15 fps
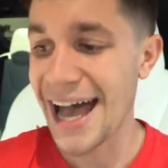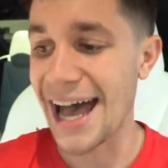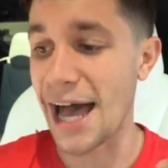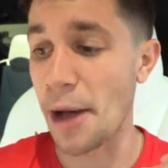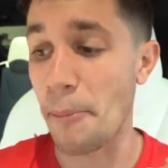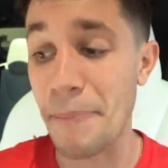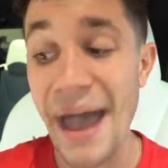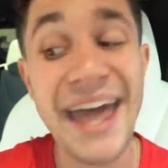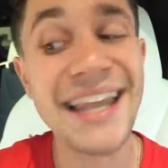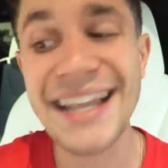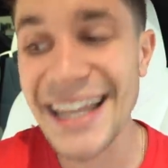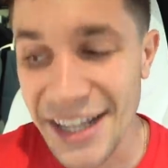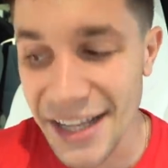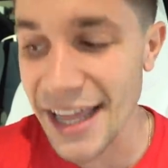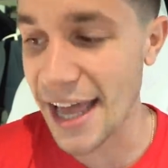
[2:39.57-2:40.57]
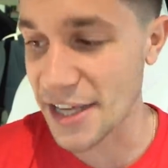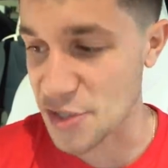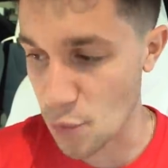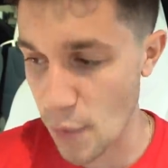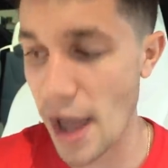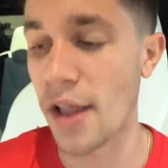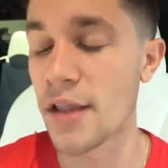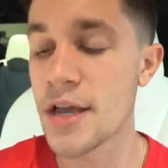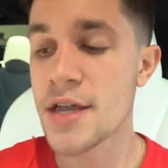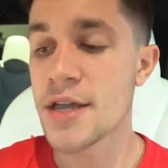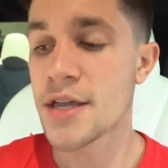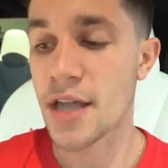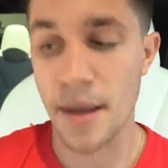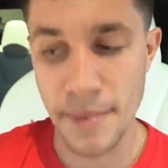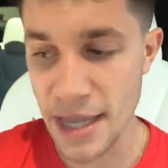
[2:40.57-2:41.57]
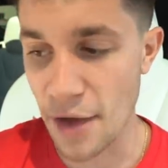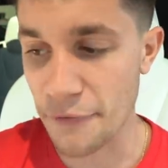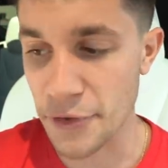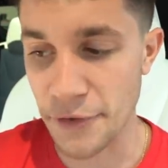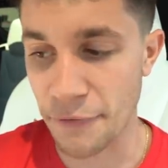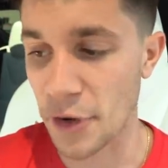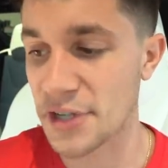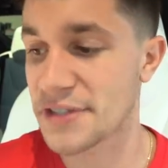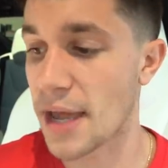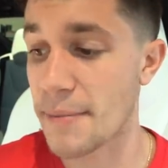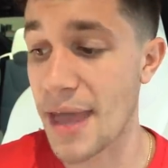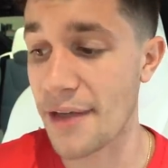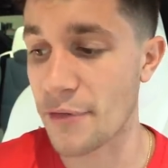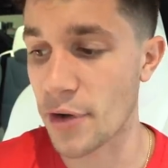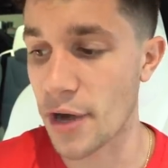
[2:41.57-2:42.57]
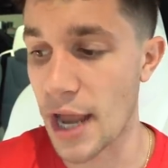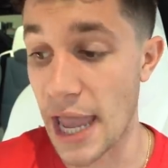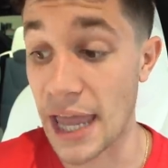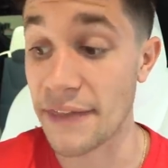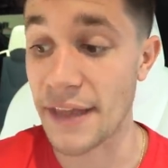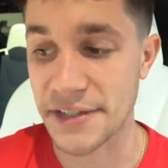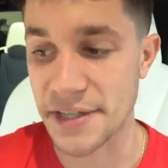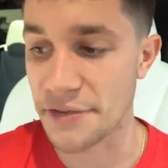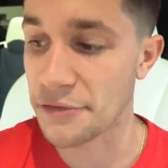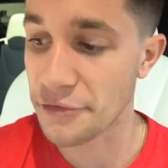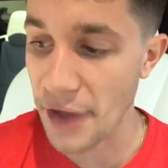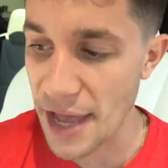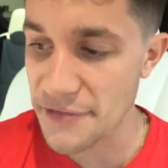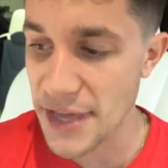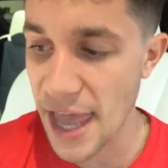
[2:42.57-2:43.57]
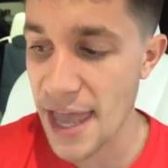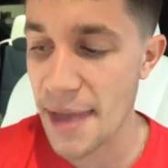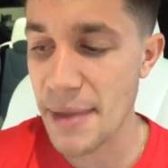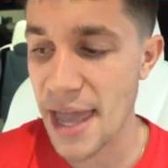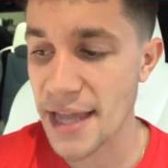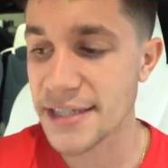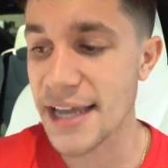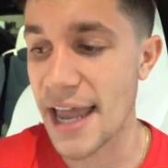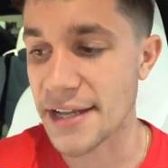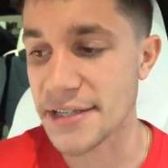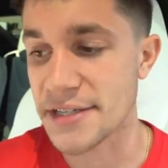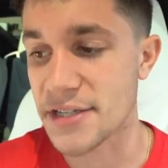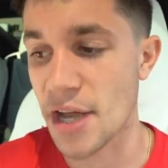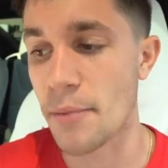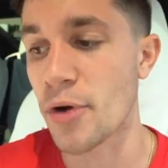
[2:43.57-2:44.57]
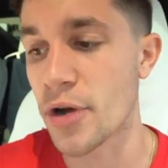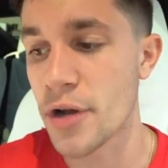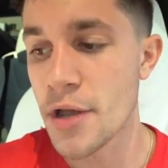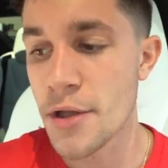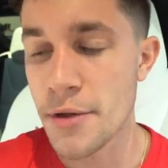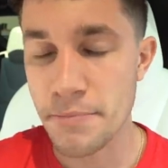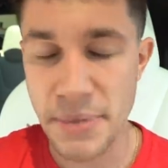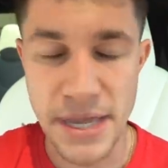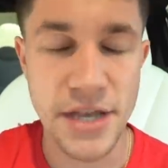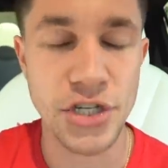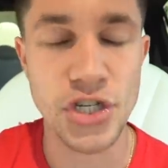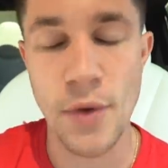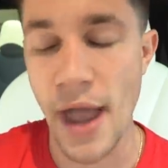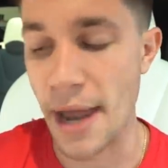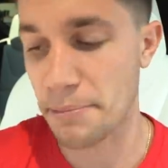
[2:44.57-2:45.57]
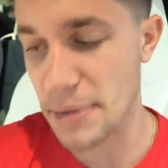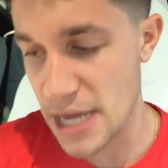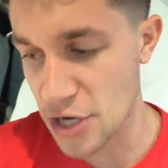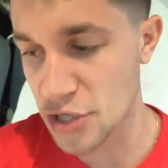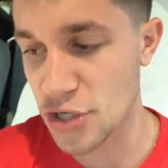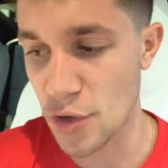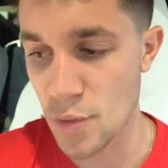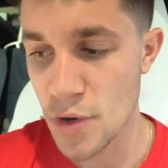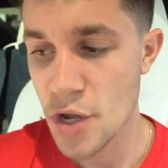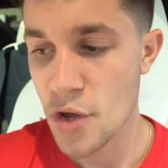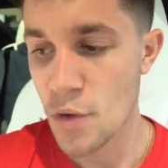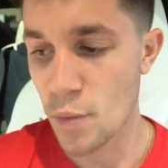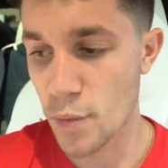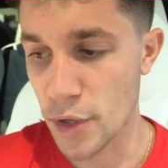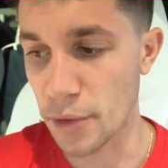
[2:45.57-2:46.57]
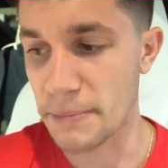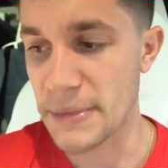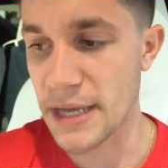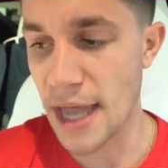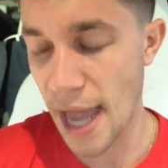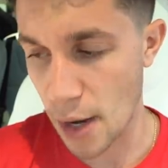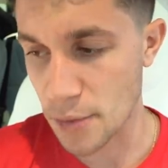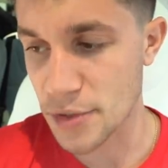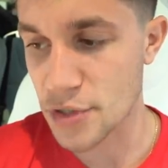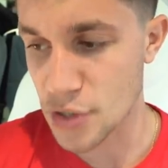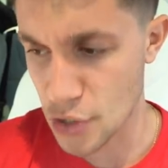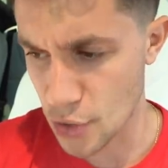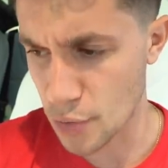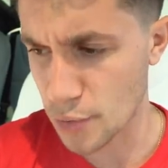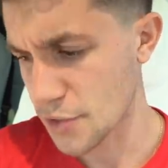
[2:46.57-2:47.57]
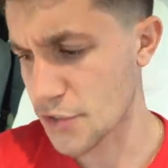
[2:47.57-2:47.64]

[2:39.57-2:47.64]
Uh, Petilil as well, coming out for the first time ever, and that's in 5KM eggs, and Summer Pikachu Hat Pikachu will be out too.